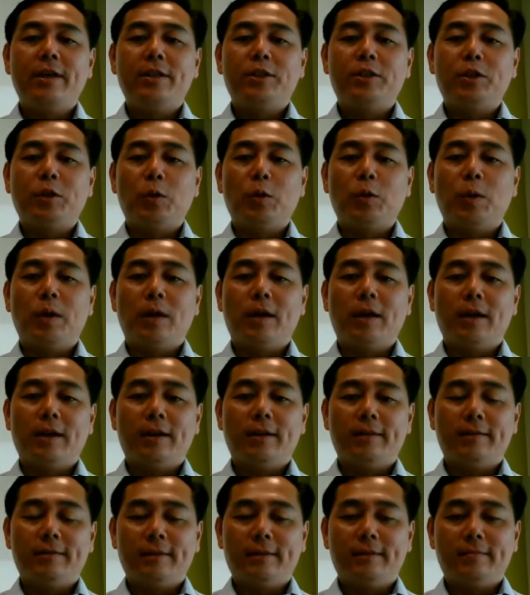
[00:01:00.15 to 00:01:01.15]

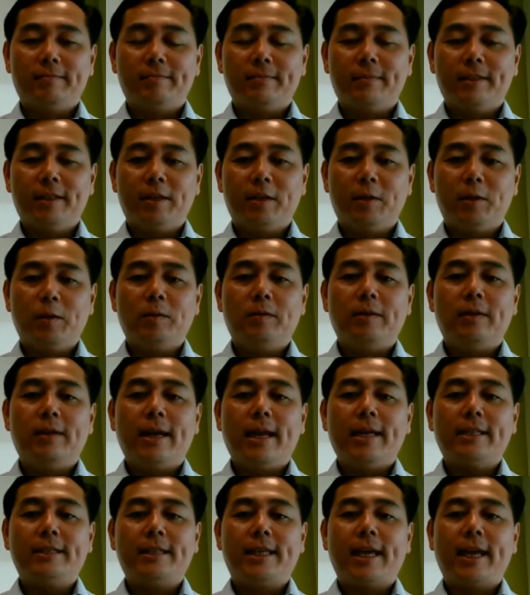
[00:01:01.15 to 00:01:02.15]
So,
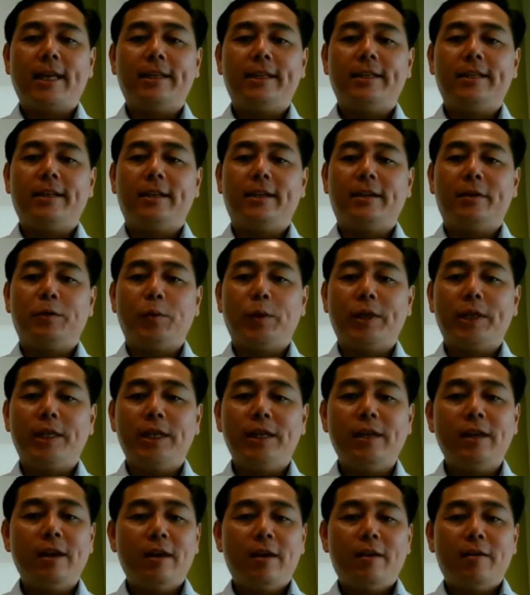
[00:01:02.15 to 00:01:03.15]
let's get
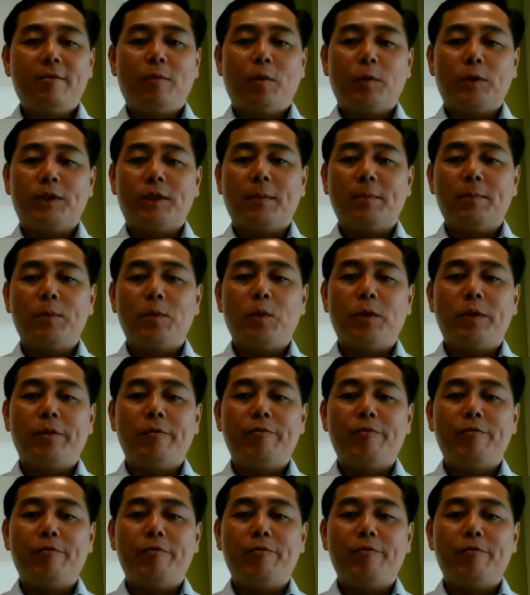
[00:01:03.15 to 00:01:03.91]
ready for some good